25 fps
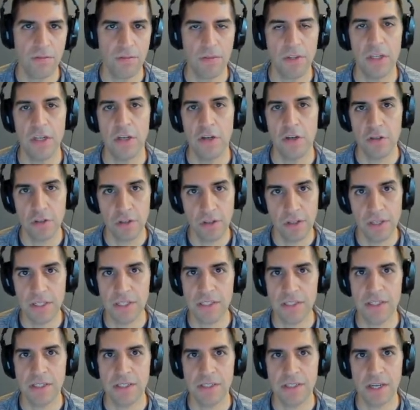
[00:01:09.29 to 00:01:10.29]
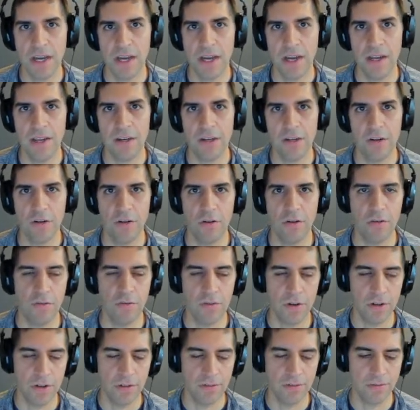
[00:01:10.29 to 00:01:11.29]
Usually it's designed
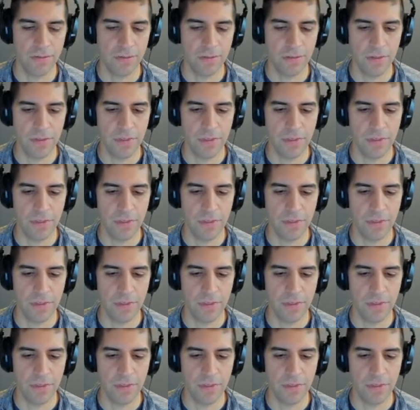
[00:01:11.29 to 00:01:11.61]
over